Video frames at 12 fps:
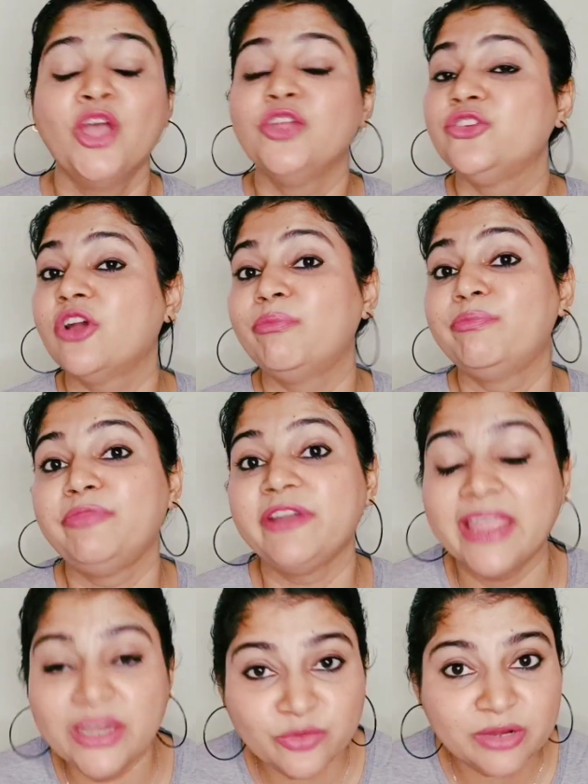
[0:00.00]
your
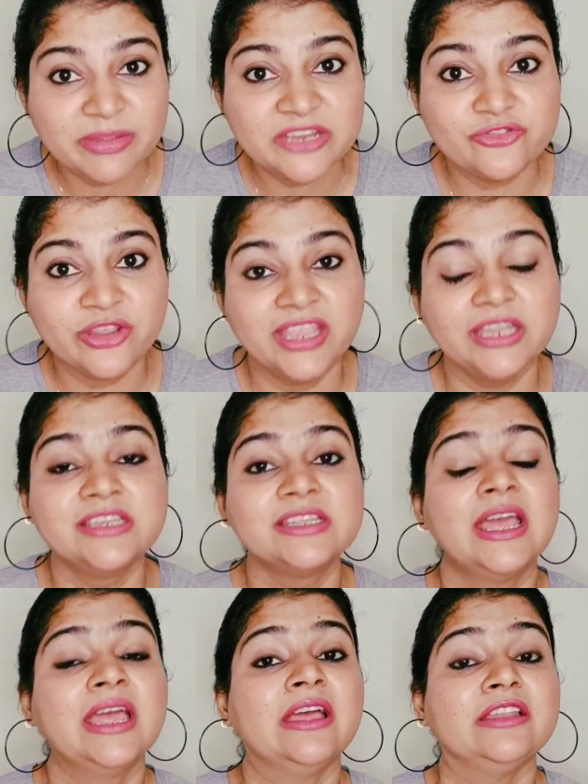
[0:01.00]
brain will be trained
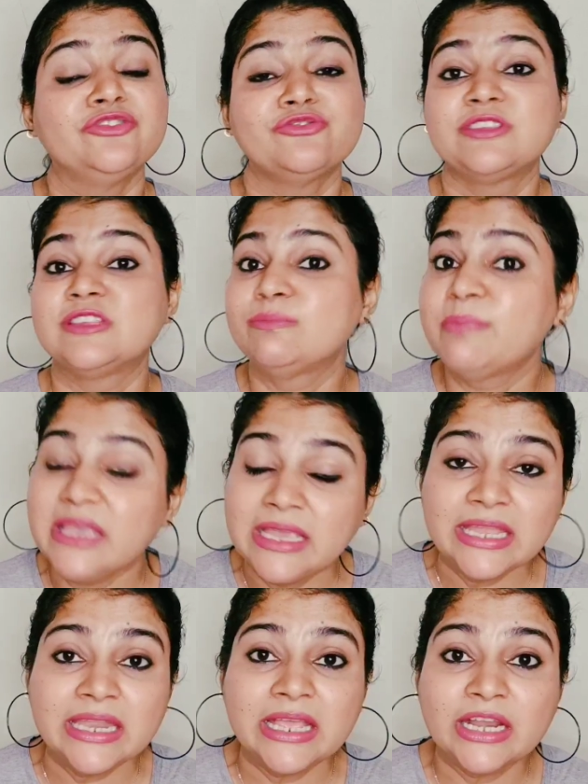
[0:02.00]
to speak
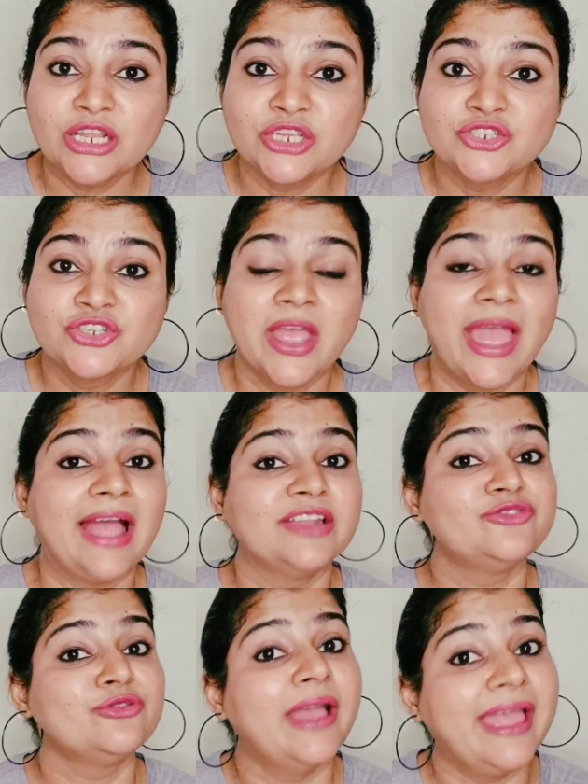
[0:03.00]
in English and
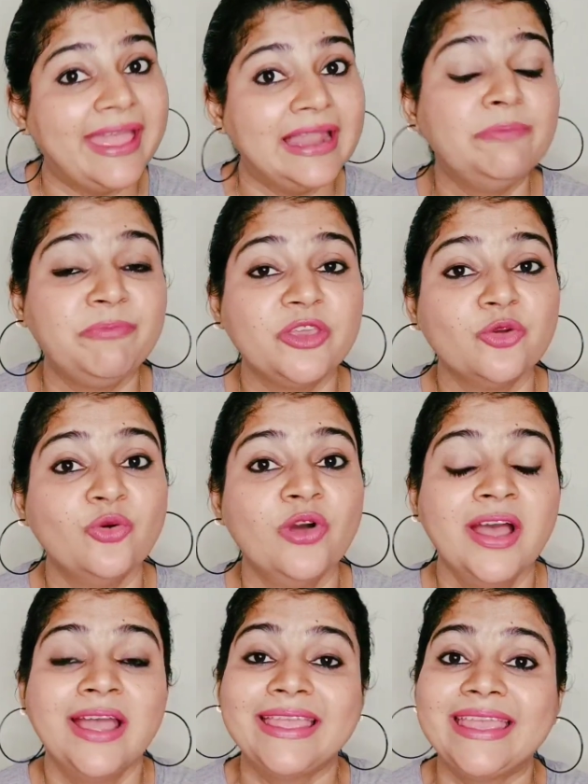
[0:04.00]
to help you
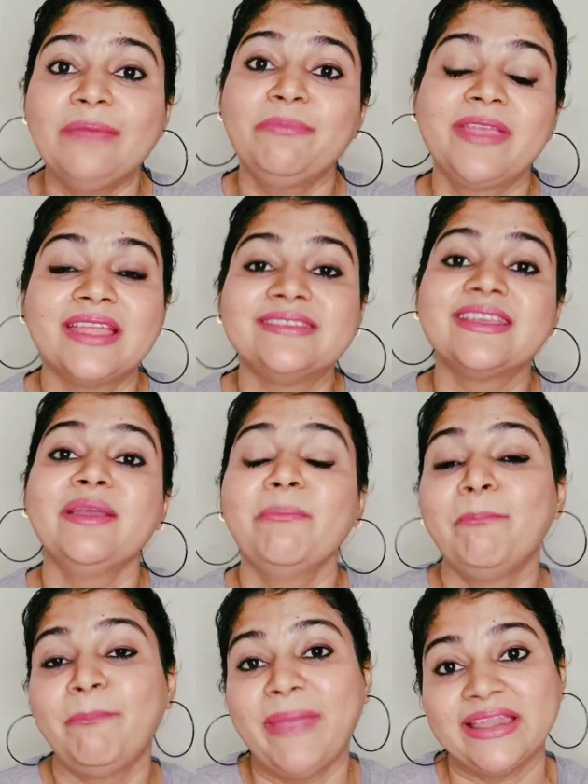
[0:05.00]
keep getting
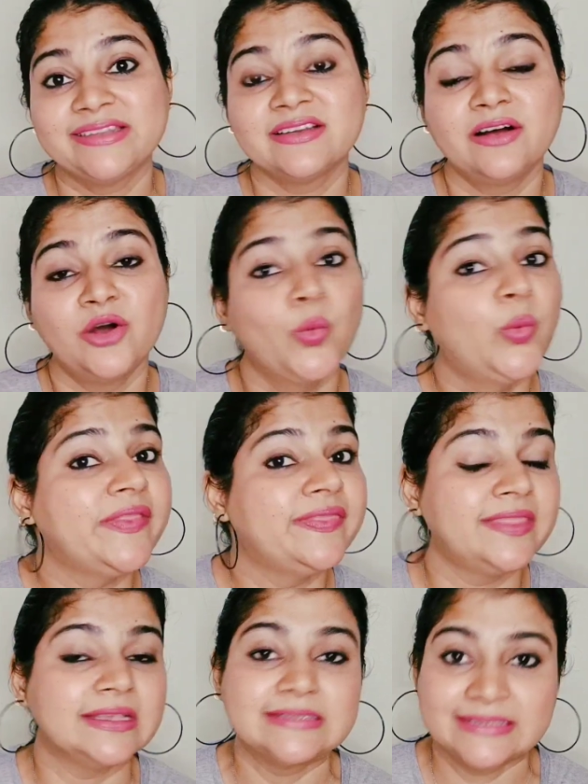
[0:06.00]
better with
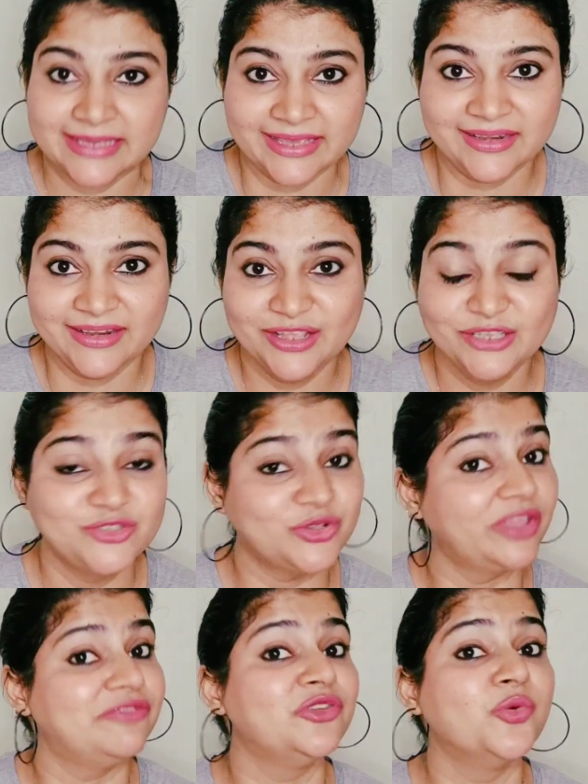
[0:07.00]
this skill. So
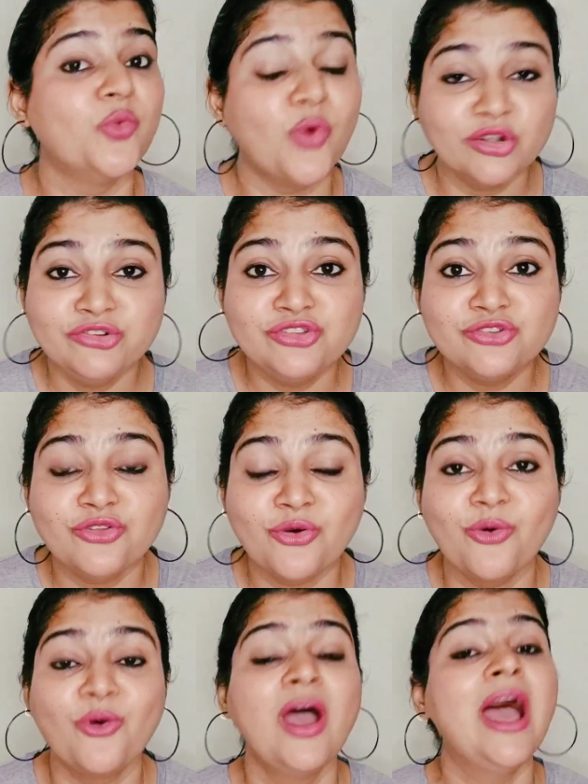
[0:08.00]
if you want to
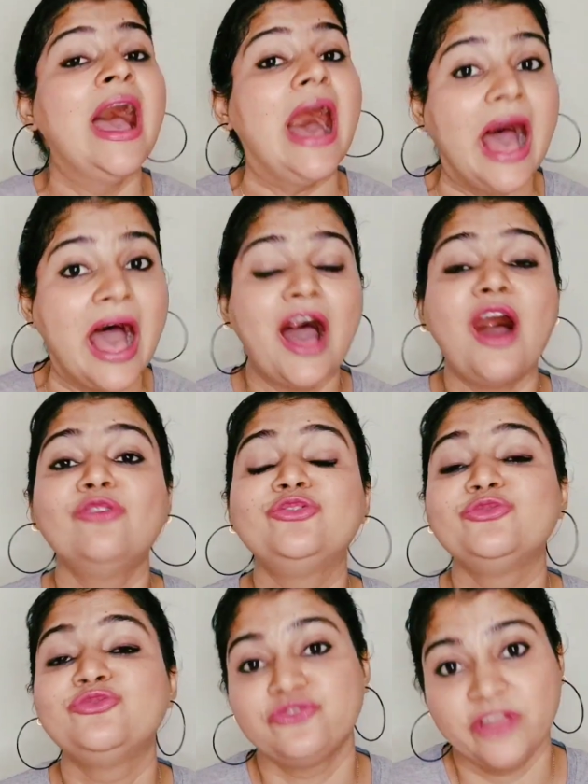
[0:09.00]
know how to
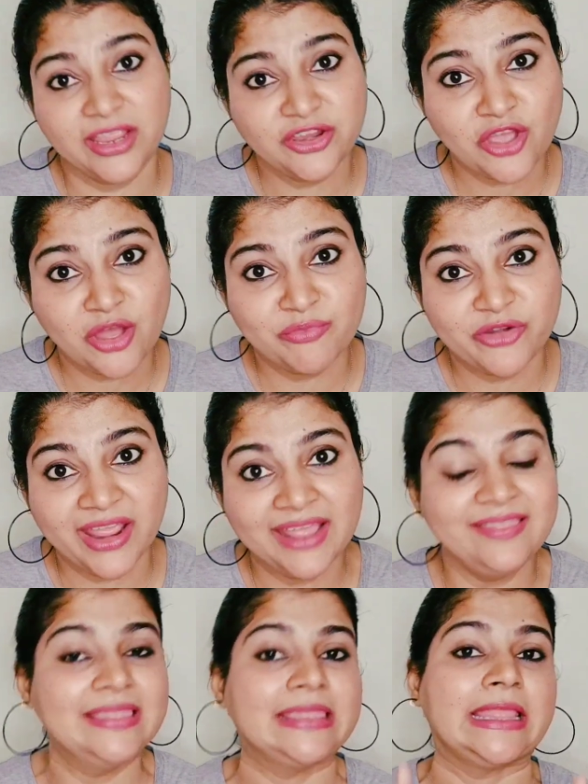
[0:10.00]
train your
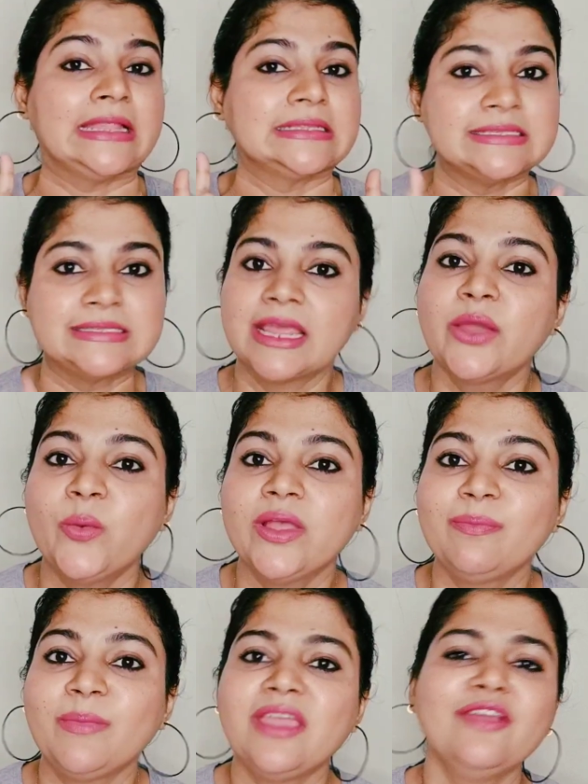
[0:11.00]
brain, then stick with
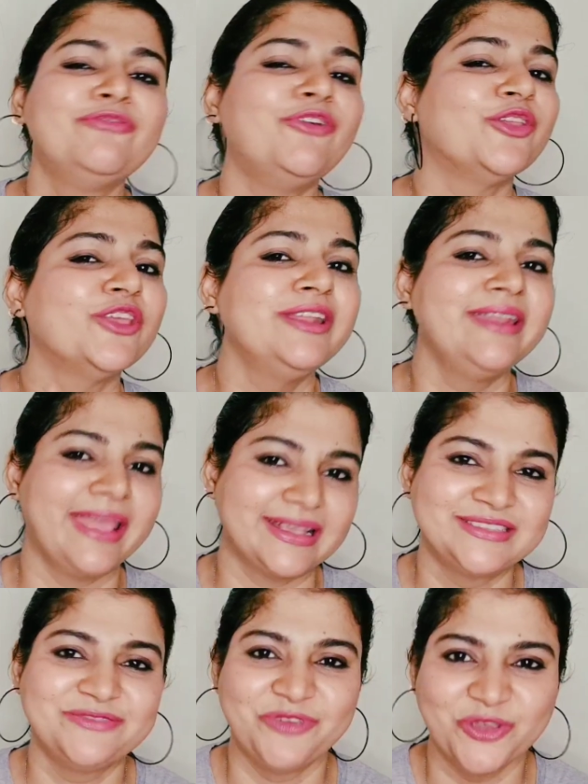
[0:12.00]
me for the
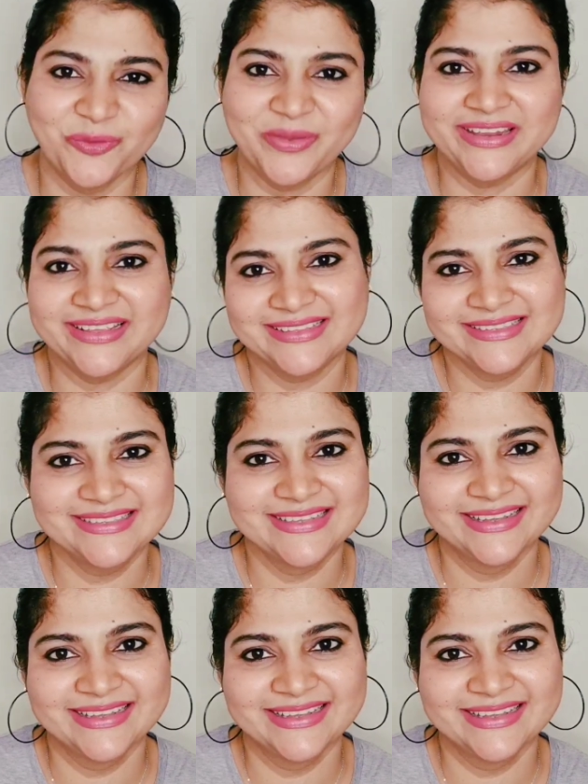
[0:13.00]
next few minutes.